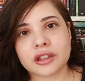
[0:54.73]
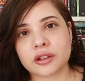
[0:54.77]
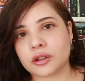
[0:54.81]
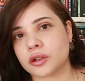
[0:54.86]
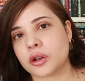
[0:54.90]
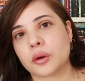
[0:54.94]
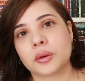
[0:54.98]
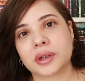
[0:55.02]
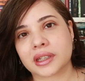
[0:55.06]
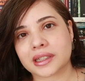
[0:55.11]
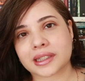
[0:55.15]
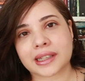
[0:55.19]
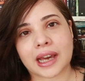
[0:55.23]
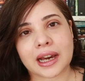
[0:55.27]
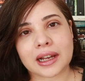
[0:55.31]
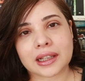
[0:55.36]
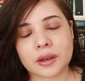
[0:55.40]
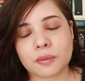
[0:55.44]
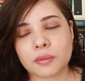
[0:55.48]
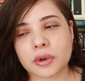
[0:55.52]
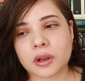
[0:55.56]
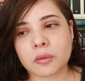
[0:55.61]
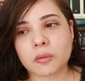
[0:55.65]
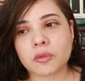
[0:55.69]
you know
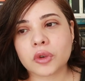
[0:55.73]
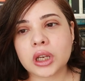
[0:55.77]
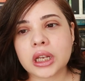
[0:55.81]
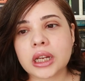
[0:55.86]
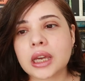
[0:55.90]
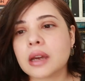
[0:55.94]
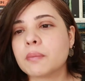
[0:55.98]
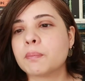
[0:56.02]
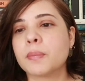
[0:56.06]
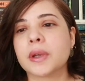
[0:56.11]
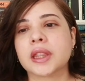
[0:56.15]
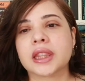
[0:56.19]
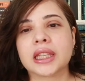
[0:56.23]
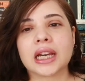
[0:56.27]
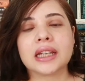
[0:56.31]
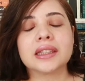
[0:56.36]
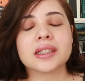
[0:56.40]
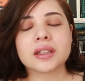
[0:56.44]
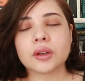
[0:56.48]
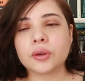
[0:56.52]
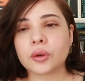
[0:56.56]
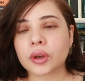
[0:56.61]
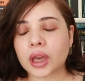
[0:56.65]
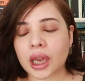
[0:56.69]
exactly what I'm reading, but
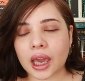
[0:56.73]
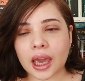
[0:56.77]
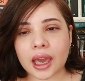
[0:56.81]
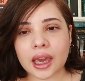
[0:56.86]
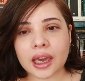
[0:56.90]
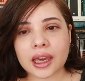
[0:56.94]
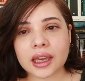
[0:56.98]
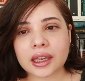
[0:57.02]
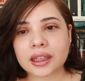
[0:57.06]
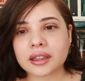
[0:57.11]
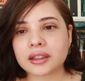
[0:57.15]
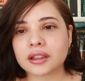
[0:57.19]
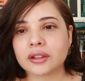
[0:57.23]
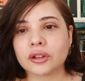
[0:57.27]
that's okay.